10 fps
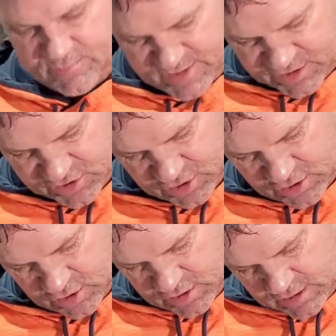Make
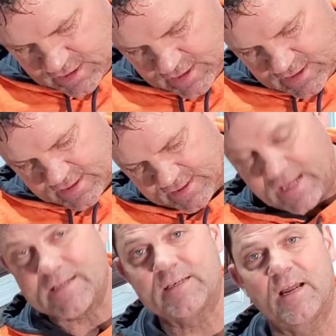sure
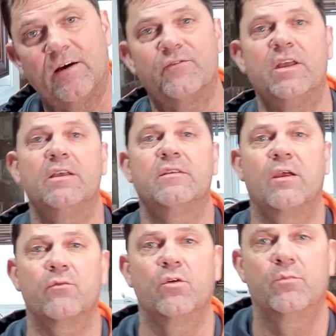that stuff is
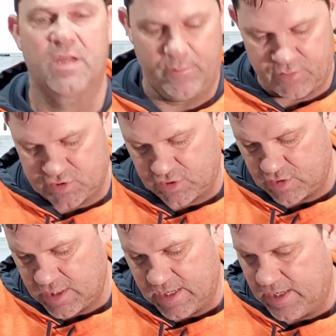at room
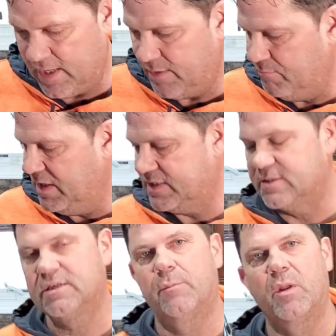temperature. It
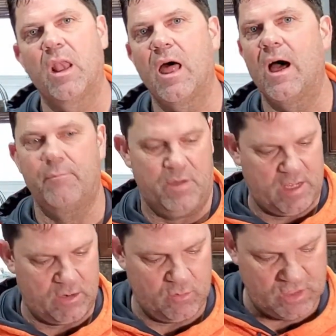mixes up a lot
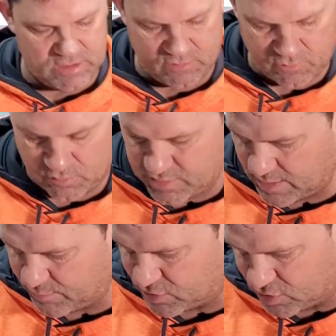better when it's at room
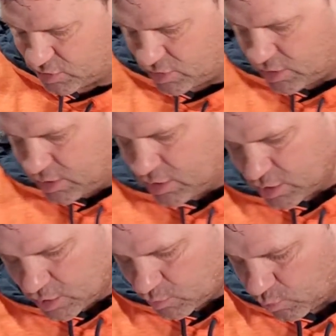temperature.
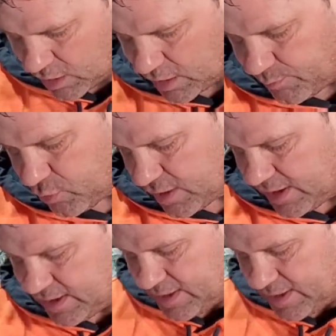We're going to put in